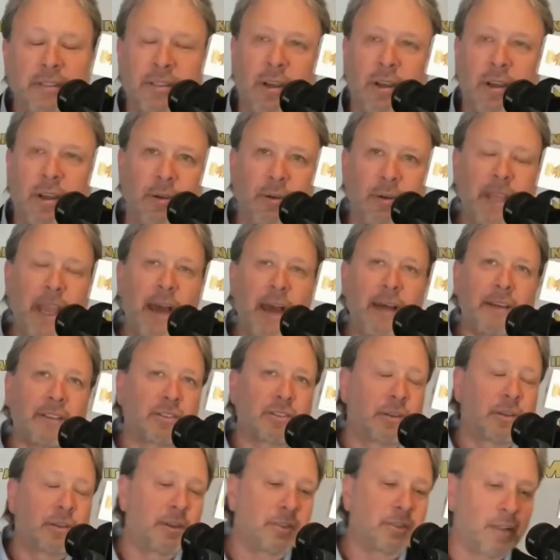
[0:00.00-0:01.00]
So
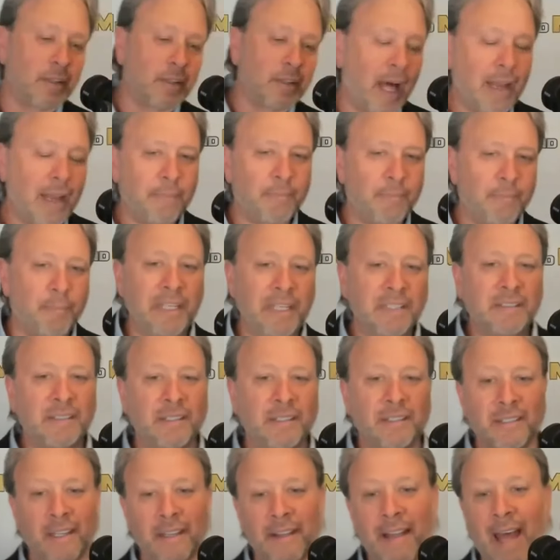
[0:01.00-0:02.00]
there's a lot of
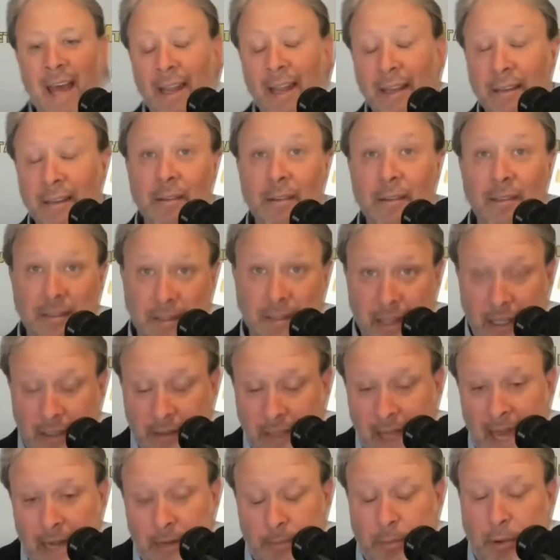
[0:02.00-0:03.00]
pieces in that, the
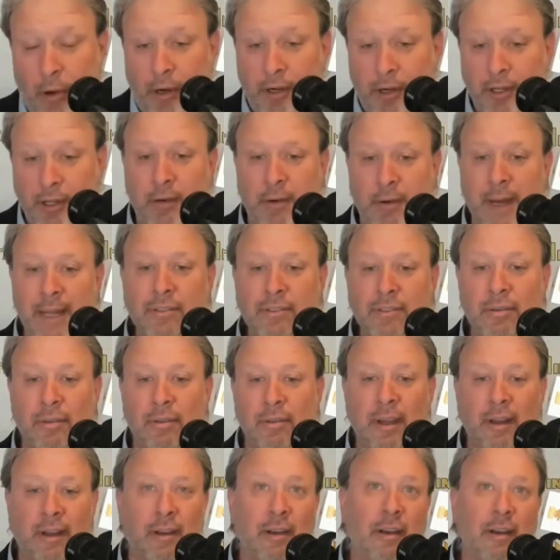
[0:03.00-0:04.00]
latter part of your answer
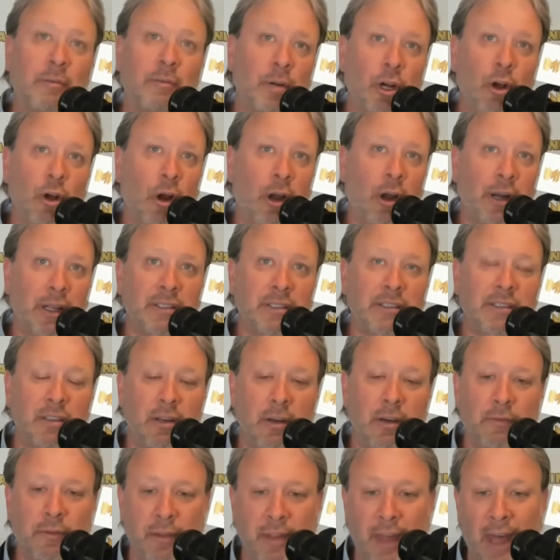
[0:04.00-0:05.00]
there regarding
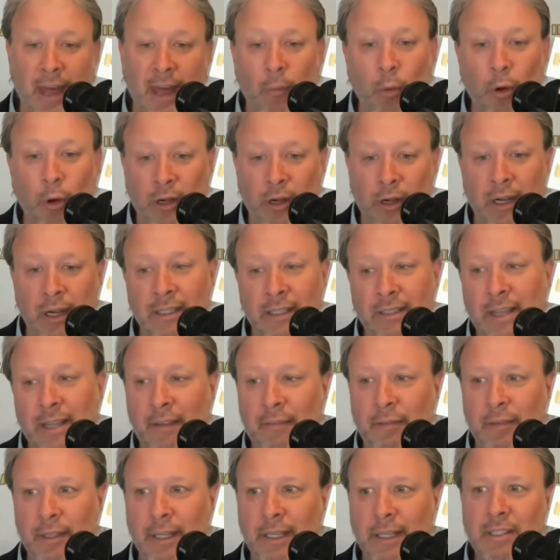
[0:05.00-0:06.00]
silver, that we're going to
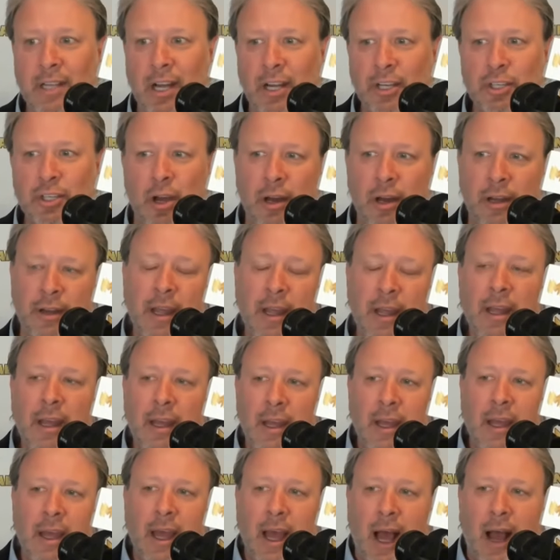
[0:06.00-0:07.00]
definitely touch on.
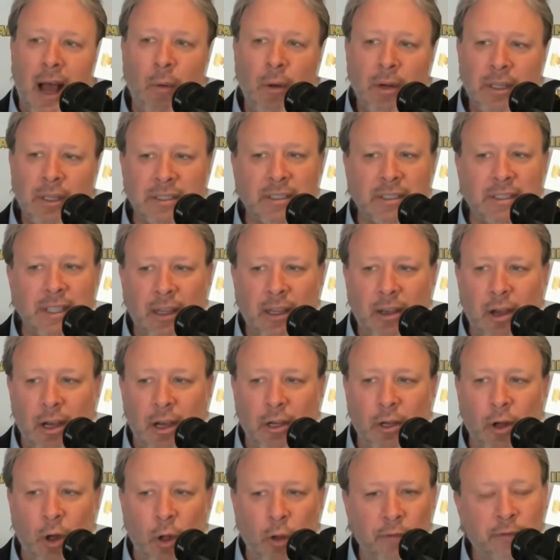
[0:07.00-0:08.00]
I want to stick
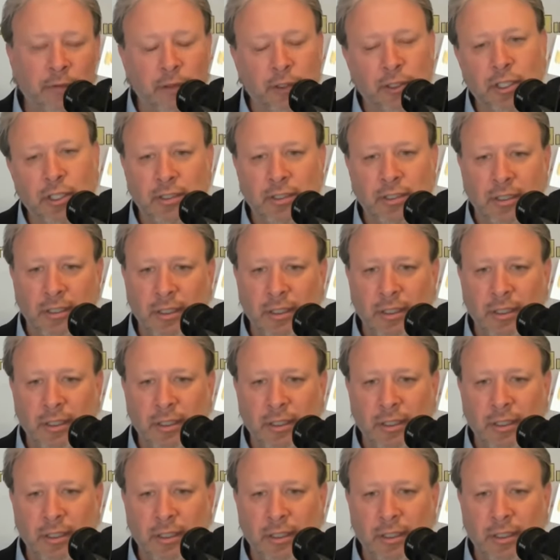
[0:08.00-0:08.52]
on gold for just a